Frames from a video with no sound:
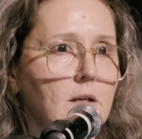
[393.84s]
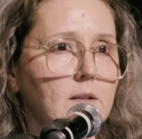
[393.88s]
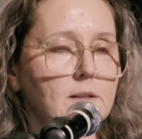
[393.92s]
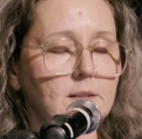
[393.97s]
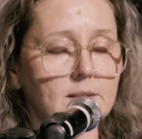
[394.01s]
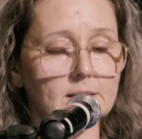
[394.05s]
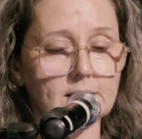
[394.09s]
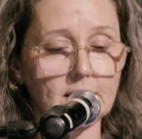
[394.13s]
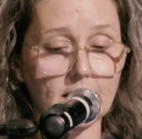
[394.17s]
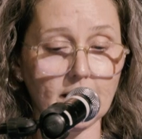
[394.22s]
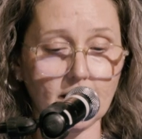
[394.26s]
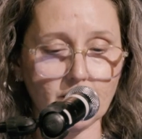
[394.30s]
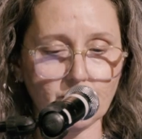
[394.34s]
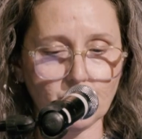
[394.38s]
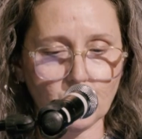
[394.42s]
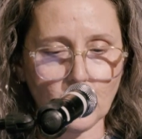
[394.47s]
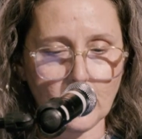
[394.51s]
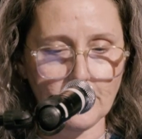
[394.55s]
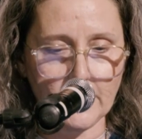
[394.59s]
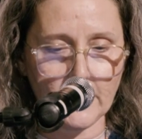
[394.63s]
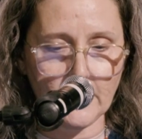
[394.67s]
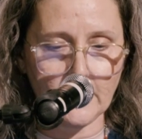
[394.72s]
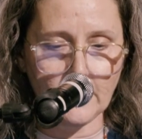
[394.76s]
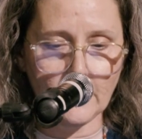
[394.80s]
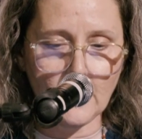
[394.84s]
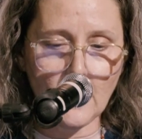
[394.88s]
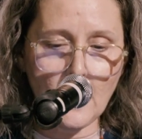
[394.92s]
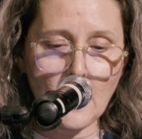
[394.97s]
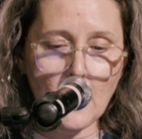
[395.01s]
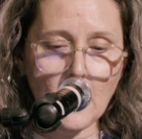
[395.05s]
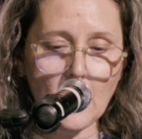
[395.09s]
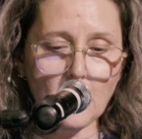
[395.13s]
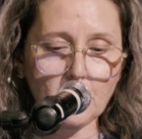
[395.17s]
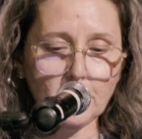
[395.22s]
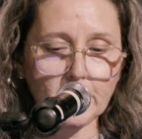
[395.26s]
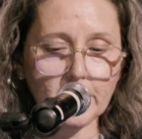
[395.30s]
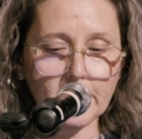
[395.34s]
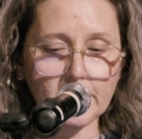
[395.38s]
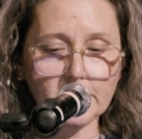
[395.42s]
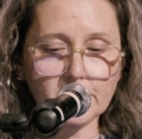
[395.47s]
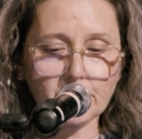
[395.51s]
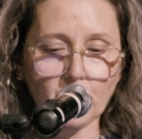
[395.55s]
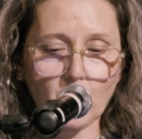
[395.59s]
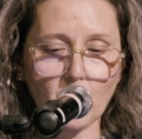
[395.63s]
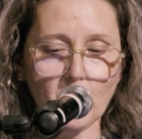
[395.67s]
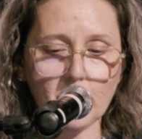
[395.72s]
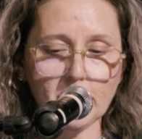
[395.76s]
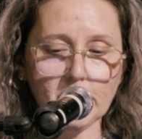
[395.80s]
a city of women, a place
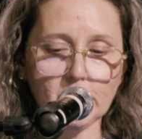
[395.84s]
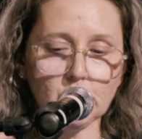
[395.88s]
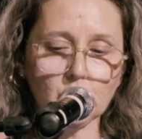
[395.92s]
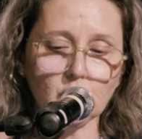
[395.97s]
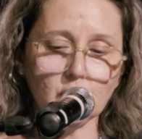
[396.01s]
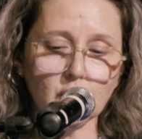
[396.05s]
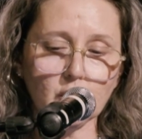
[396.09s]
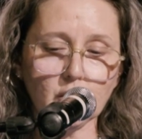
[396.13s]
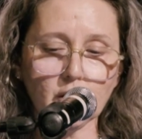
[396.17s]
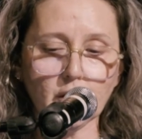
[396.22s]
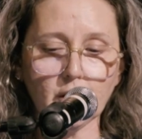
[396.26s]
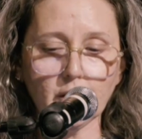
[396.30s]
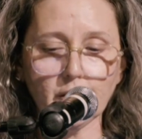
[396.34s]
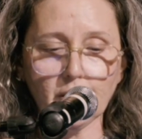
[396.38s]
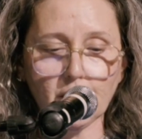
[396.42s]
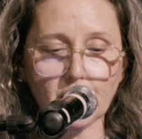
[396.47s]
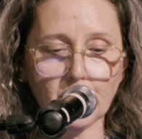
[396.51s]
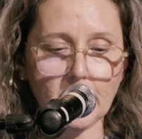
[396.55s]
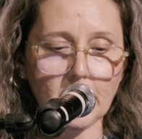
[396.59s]
for women to learn,